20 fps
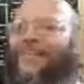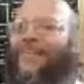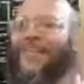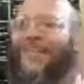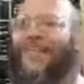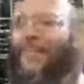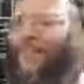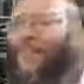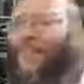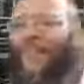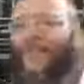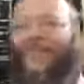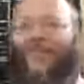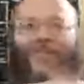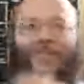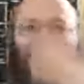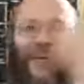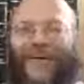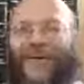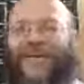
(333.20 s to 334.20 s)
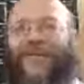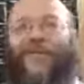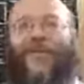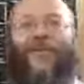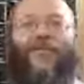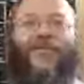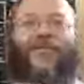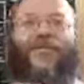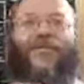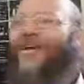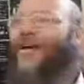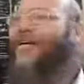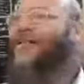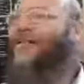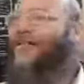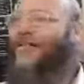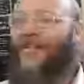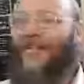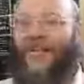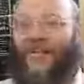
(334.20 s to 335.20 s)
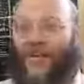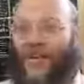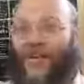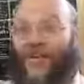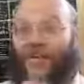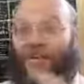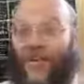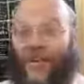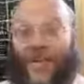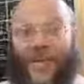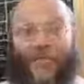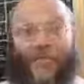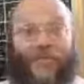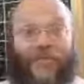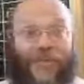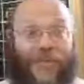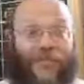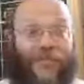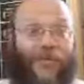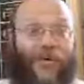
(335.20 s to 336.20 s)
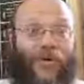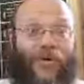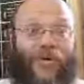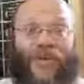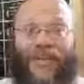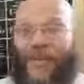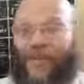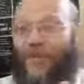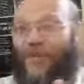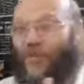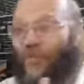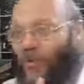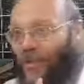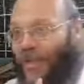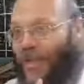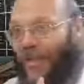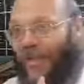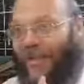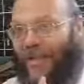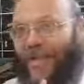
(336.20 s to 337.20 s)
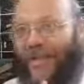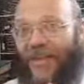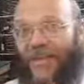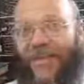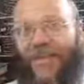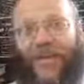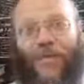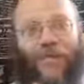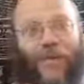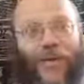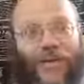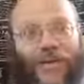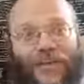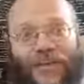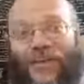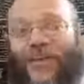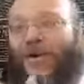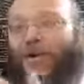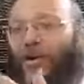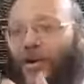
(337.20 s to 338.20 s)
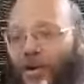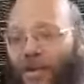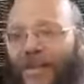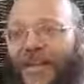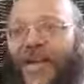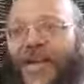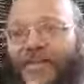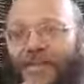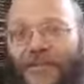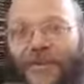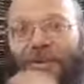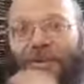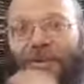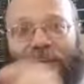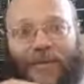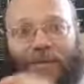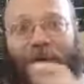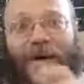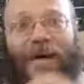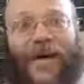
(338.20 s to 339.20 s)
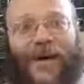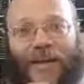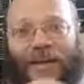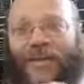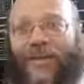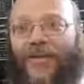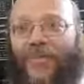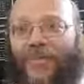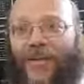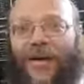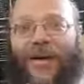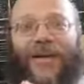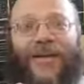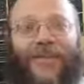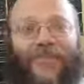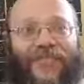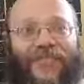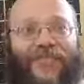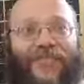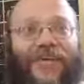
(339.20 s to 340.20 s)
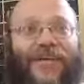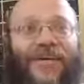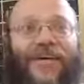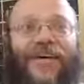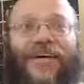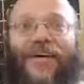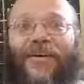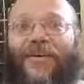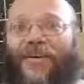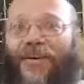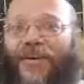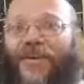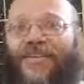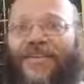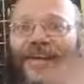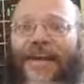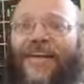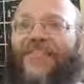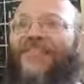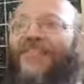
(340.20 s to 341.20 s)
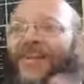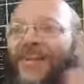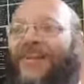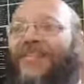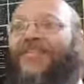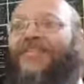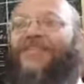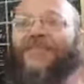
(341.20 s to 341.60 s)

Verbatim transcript: he went through the, all of the Shas, he, all, all the time you see him, all the time he's walking in the, in the way, all the time he's learning Mara, learning Mara, all his life like this.